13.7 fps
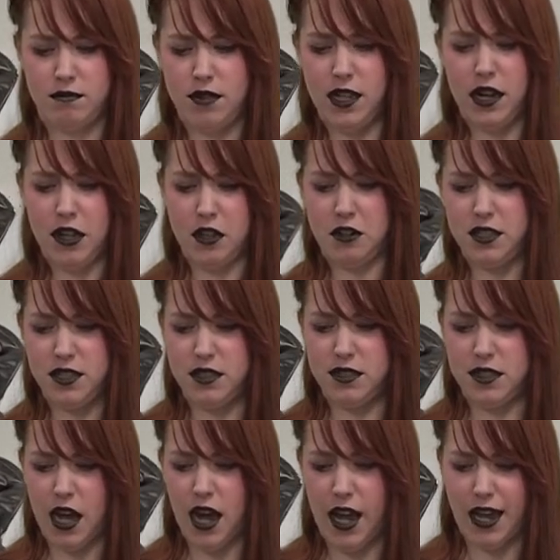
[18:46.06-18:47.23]
the other
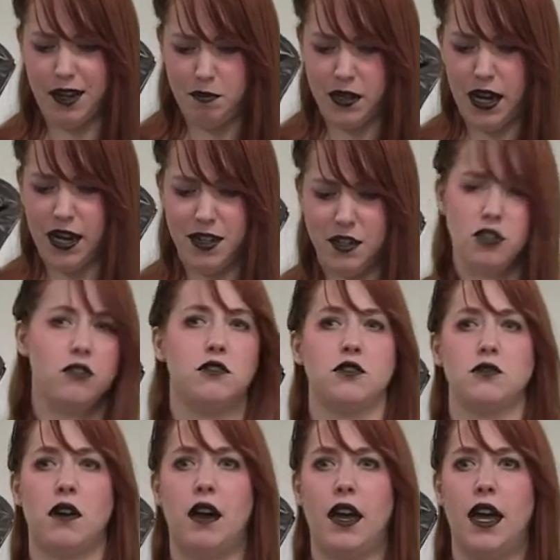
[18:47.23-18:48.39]
side, but I didn't
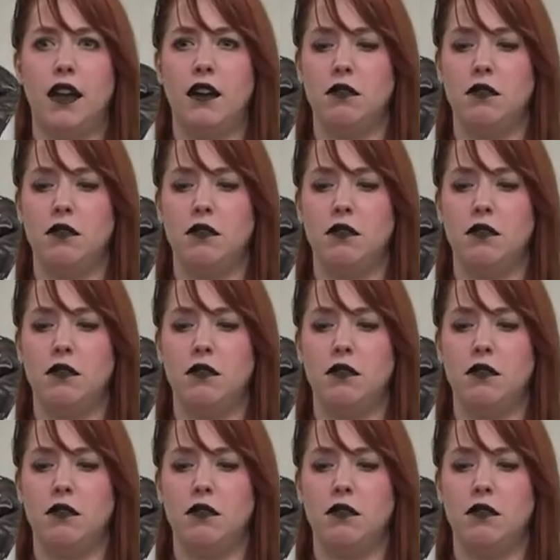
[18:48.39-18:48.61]
draw it.